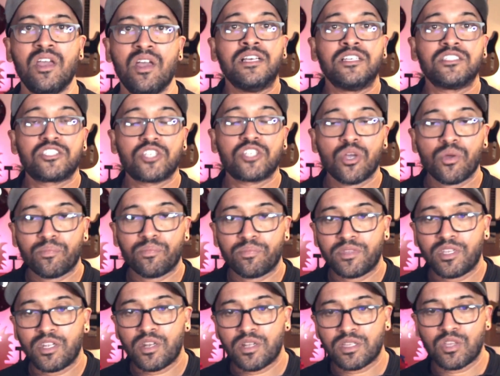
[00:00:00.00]
So
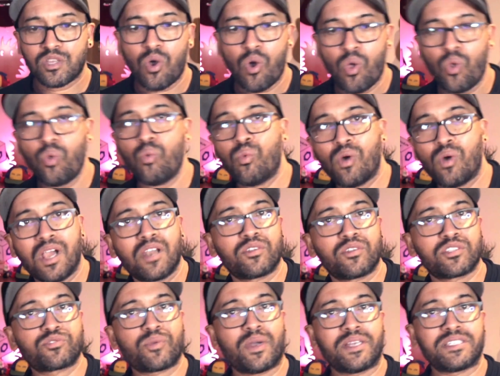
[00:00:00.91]
you know, the whole world
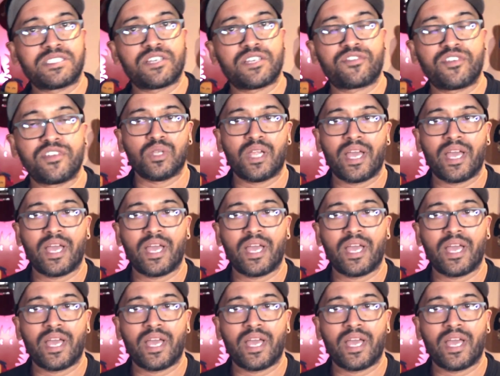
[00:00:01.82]
was quite different,